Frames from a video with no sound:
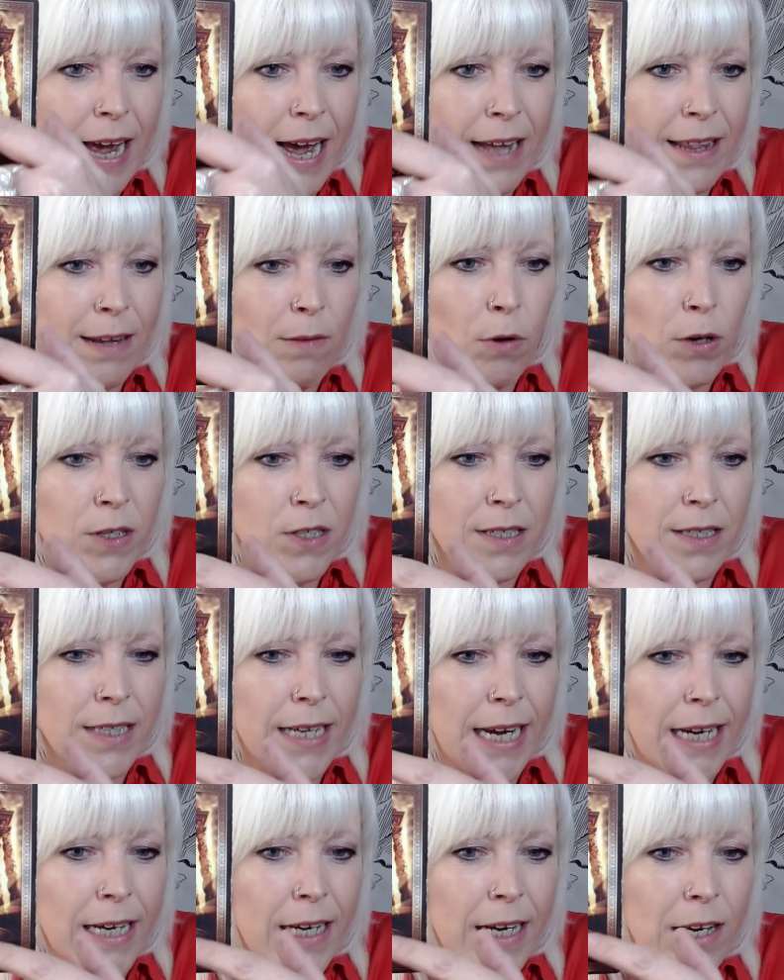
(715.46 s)
Yeah, they want a
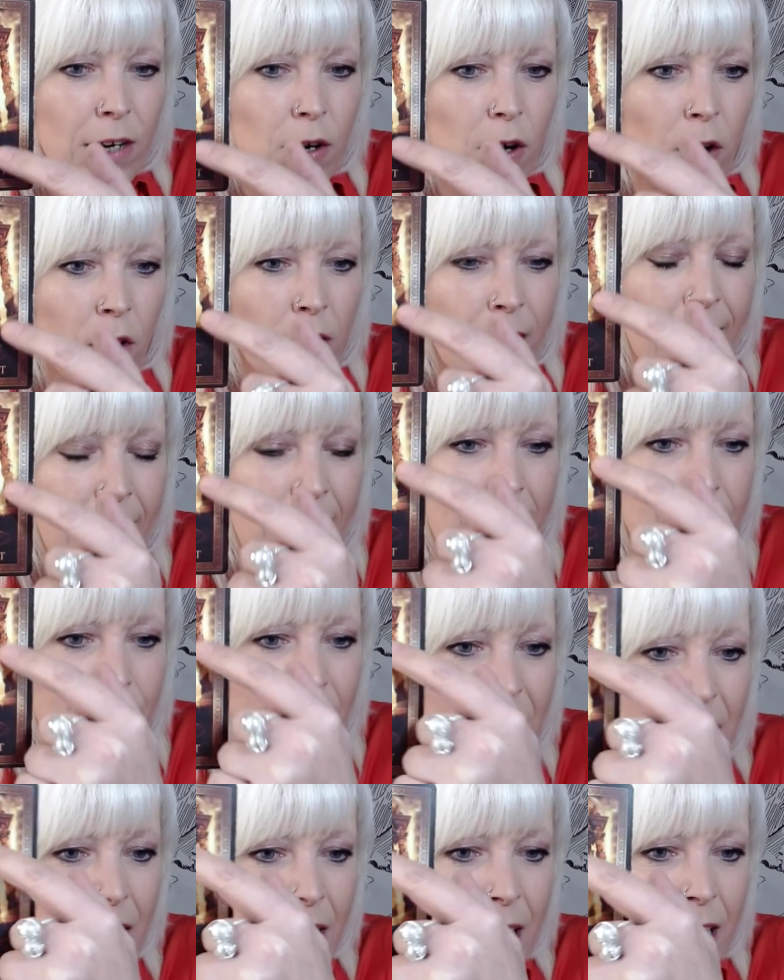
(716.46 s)
stake in your game,
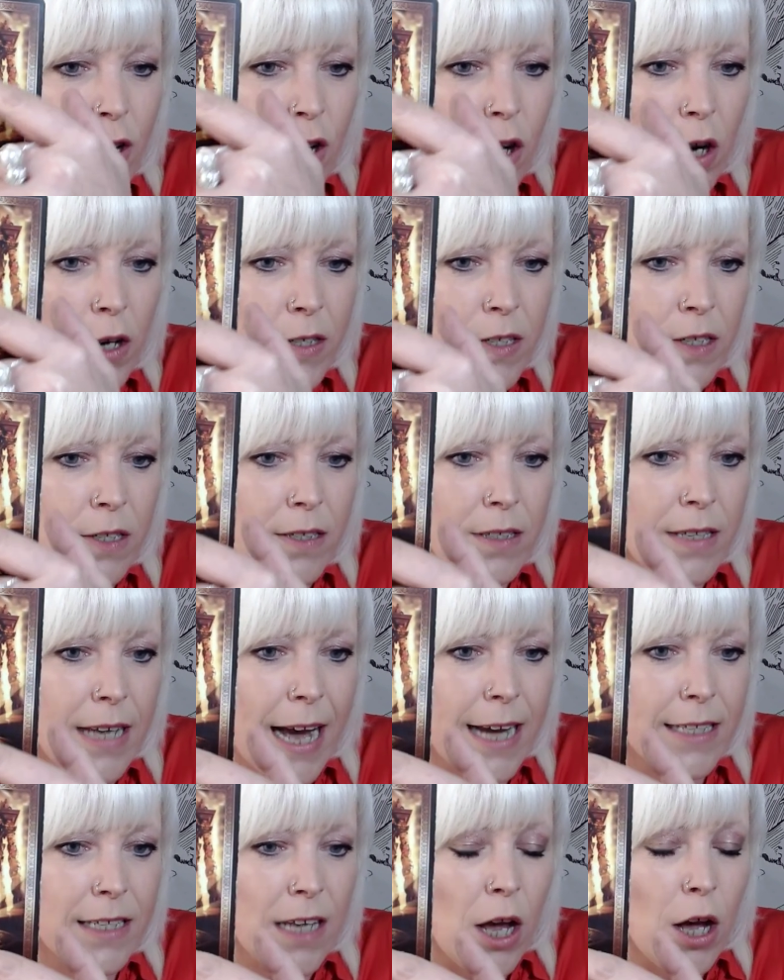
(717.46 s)
in your
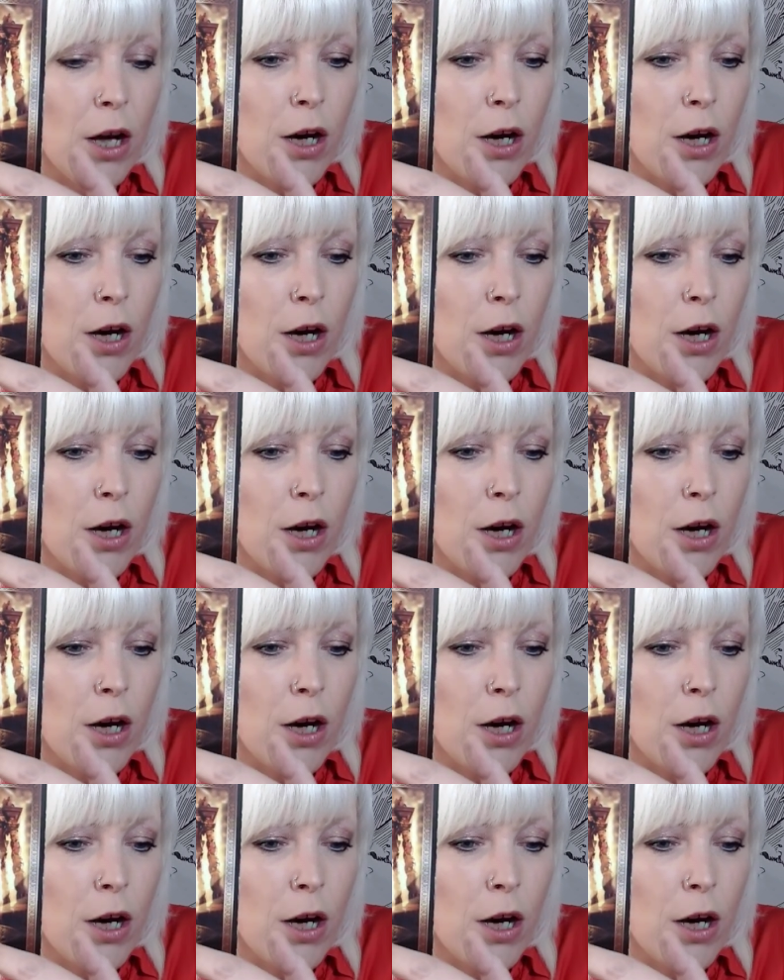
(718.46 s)
success.